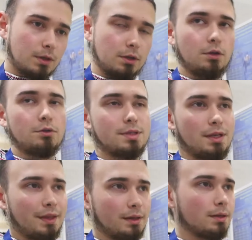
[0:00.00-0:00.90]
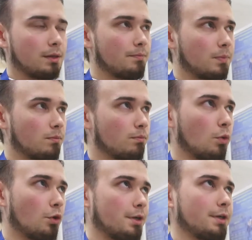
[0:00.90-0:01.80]
close and um,
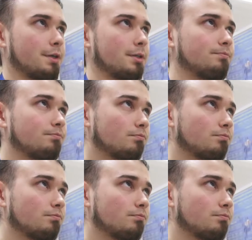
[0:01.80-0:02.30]
more um,